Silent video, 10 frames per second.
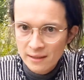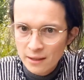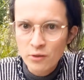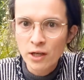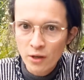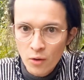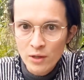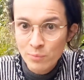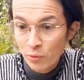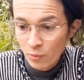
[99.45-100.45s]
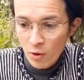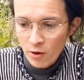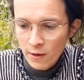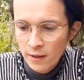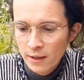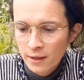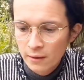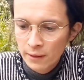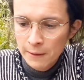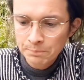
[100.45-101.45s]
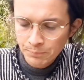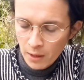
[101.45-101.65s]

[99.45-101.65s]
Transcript: and then you can always pour more, right?